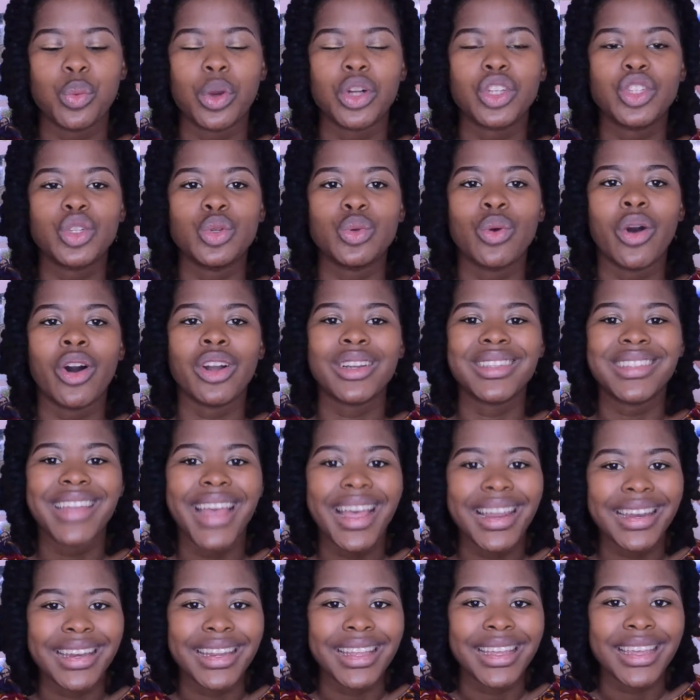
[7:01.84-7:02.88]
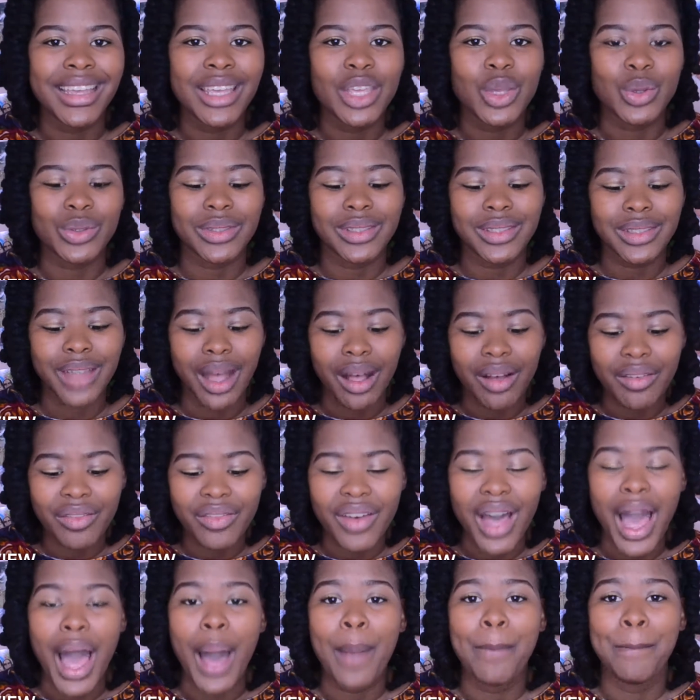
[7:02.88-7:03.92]
what you are telling yourself
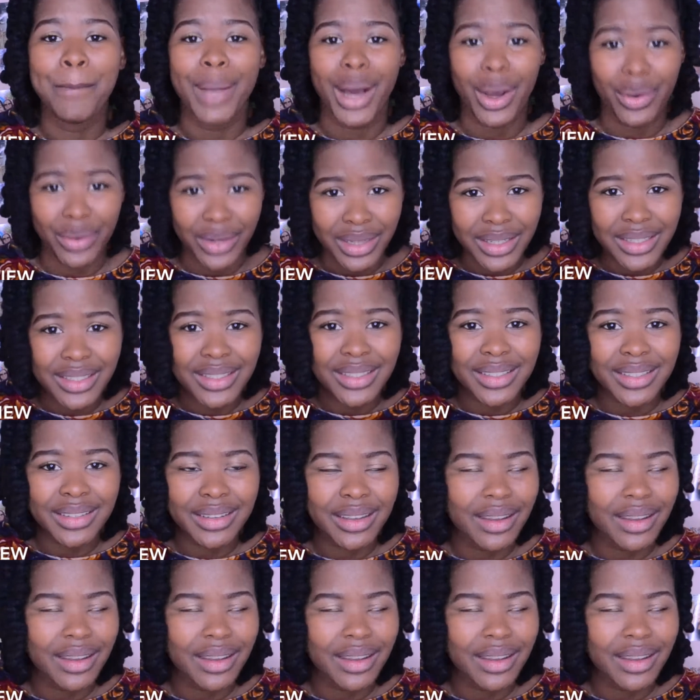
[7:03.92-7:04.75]
about it."